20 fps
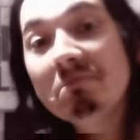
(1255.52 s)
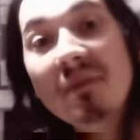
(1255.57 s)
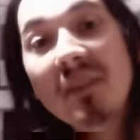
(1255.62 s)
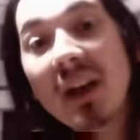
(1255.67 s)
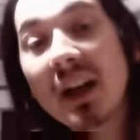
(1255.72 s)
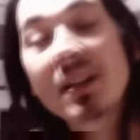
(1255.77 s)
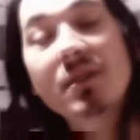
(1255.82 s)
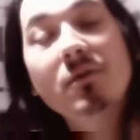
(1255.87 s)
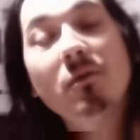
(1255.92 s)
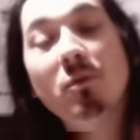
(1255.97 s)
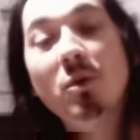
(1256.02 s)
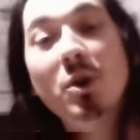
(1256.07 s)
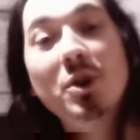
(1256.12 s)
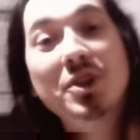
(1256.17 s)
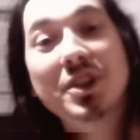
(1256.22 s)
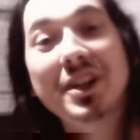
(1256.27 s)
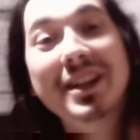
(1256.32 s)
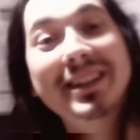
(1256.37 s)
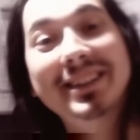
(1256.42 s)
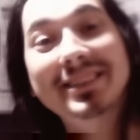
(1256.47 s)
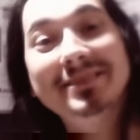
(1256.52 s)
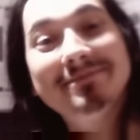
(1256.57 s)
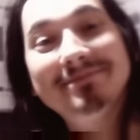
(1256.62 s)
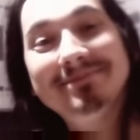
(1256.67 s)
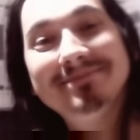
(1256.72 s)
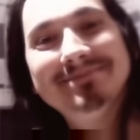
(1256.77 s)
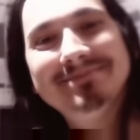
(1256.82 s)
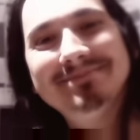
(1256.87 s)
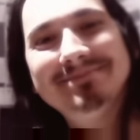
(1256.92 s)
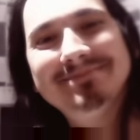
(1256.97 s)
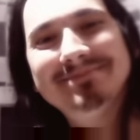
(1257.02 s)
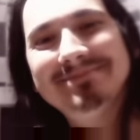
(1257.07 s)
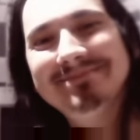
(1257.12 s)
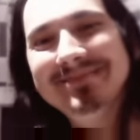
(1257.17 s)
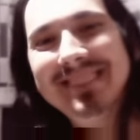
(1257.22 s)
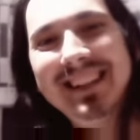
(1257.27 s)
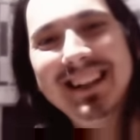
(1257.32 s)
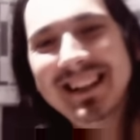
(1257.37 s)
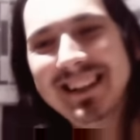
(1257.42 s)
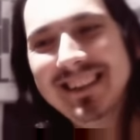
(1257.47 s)
Thanks for watching.
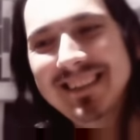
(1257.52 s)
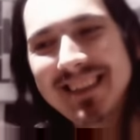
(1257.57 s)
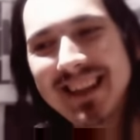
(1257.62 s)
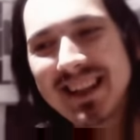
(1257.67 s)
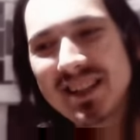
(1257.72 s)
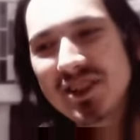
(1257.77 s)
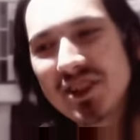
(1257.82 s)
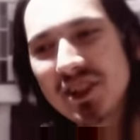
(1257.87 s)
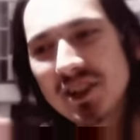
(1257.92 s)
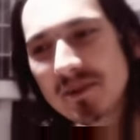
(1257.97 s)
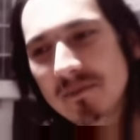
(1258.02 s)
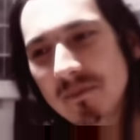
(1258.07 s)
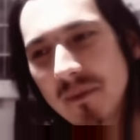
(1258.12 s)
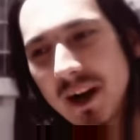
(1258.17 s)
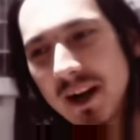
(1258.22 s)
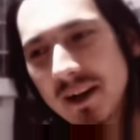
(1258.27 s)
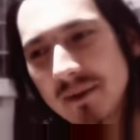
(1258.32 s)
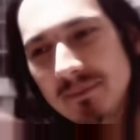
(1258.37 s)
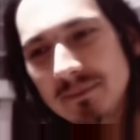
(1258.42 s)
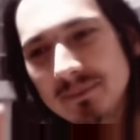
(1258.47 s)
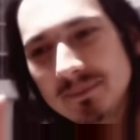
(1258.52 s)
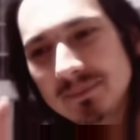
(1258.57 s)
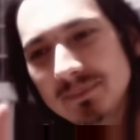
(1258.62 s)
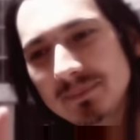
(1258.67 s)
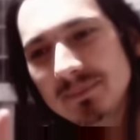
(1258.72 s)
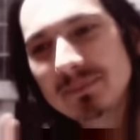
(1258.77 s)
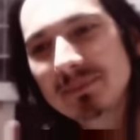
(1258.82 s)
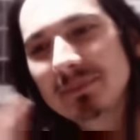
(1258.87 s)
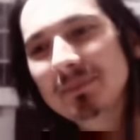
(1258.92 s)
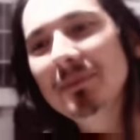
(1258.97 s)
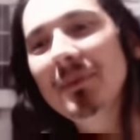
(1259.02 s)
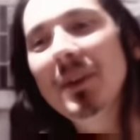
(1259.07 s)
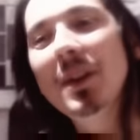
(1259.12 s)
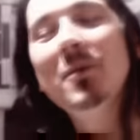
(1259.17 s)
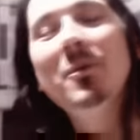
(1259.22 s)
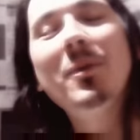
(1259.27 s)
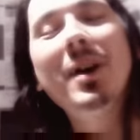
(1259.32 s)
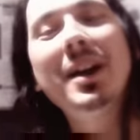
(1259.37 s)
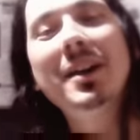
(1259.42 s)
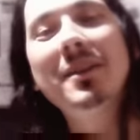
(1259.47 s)
That's just my
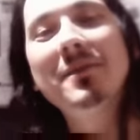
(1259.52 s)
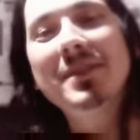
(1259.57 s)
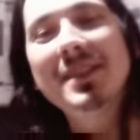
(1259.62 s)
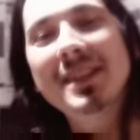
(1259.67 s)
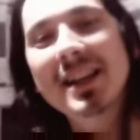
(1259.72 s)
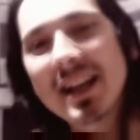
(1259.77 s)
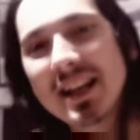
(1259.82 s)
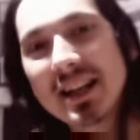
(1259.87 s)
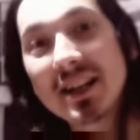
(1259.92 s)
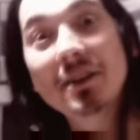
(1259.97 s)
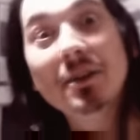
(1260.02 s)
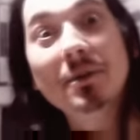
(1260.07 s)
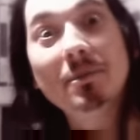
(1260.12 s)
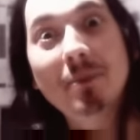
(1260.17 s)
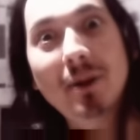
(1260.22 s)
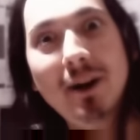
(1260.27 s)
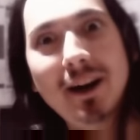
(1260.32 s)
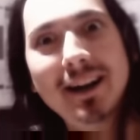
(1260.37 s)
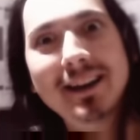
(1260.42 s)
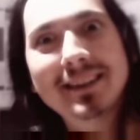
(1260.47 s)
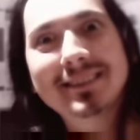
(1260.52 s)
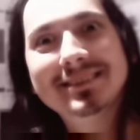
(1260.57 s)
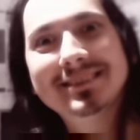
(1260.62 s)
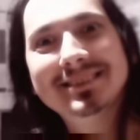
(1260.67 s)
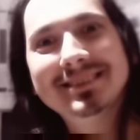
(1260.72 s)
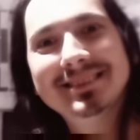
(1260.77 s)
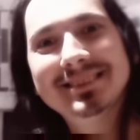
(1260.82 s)
way of saying goodbye.